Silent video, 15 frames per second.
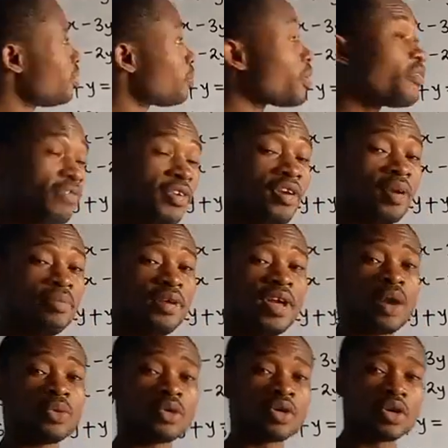Preferably,
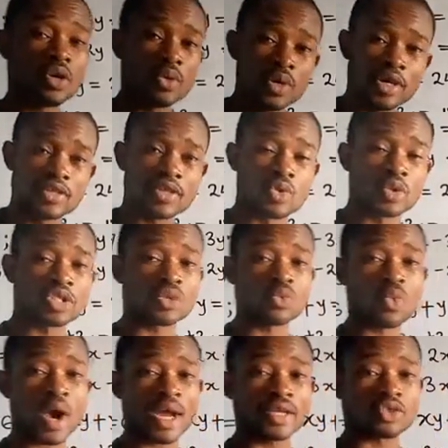I will go with
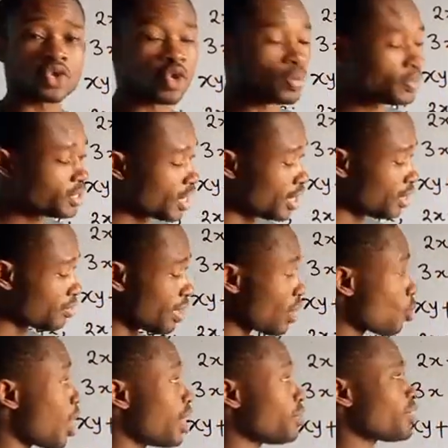equation 1 to obtain my
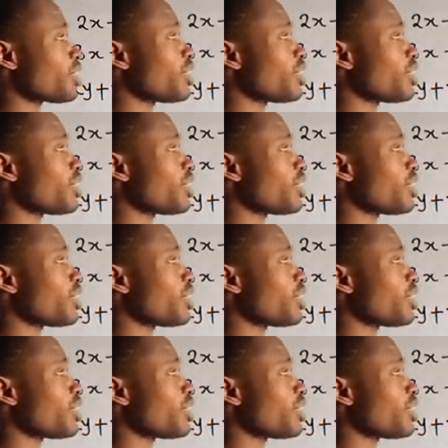y,